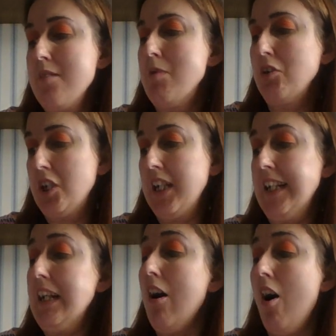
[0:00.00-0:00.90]

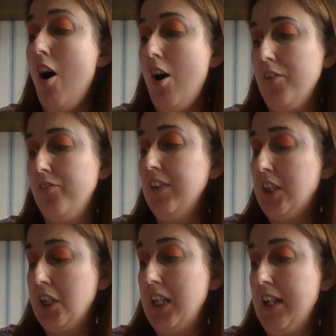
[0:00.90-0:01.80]
muddy
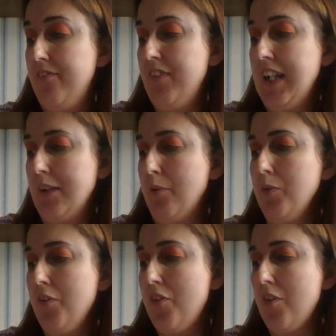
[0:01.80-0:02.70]
Hertfordshire
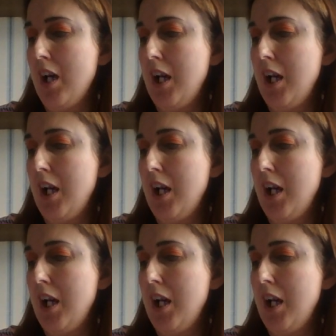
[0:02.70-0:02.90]
fields.